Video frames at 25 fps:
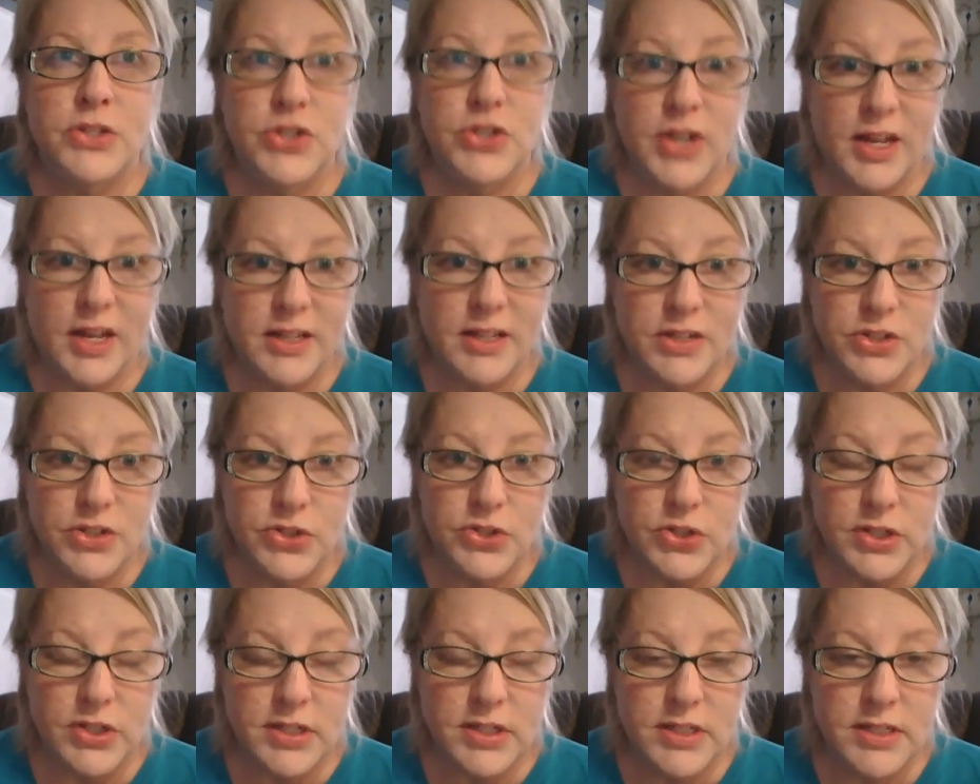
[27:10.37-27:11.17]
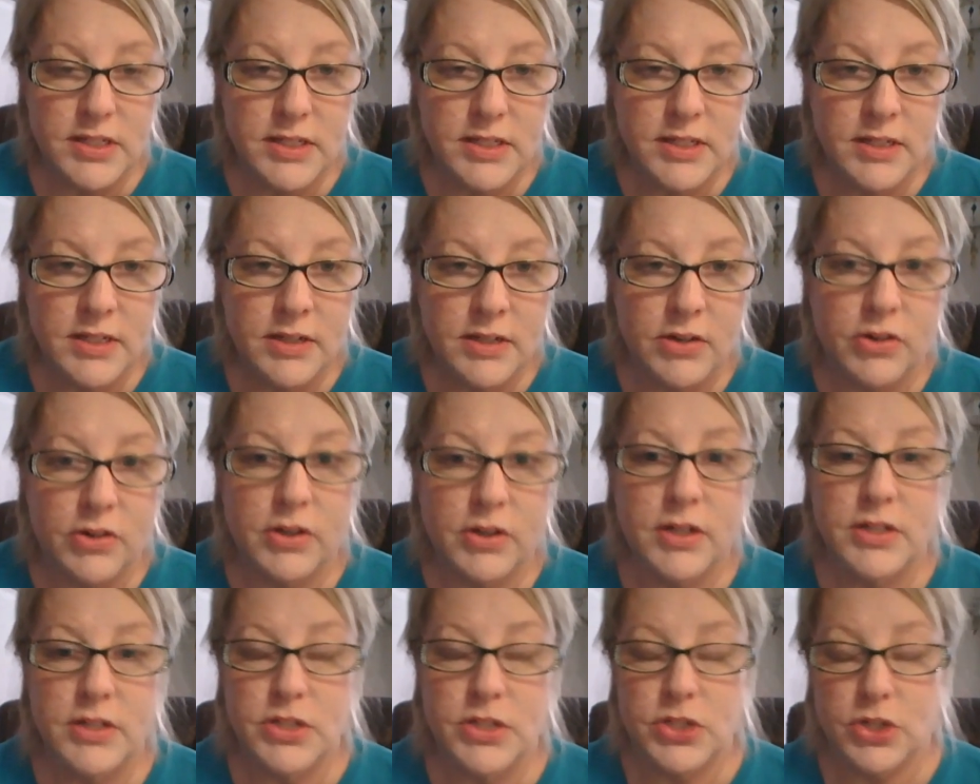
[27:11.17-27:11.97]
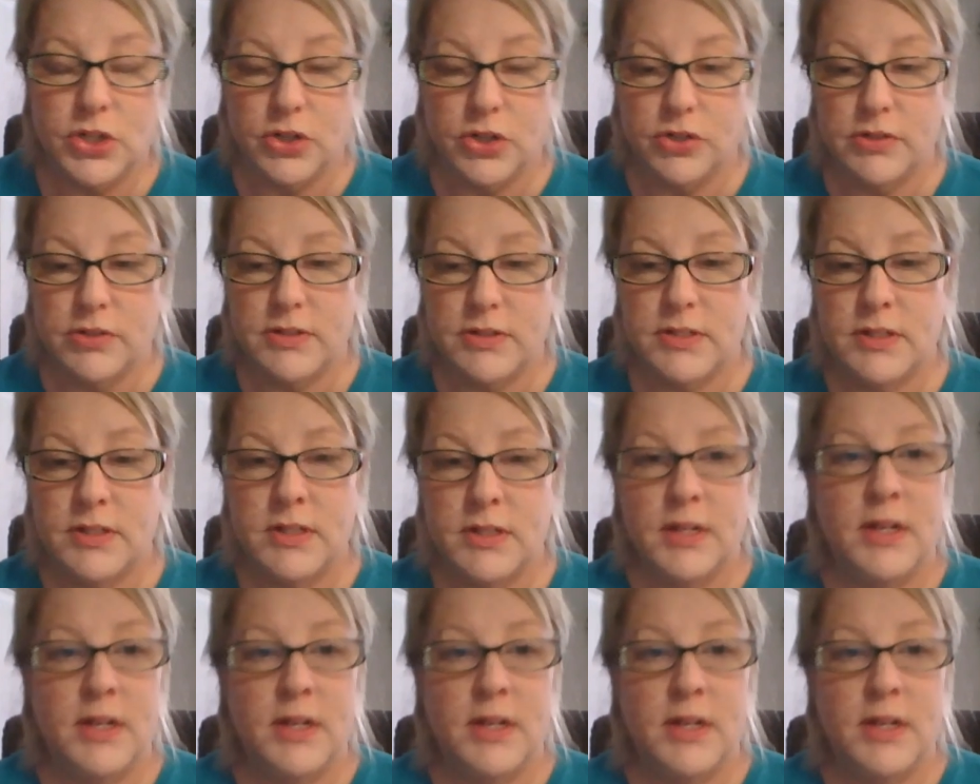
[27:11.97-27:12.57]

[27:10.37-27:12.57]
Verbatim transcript: challenges or concerns.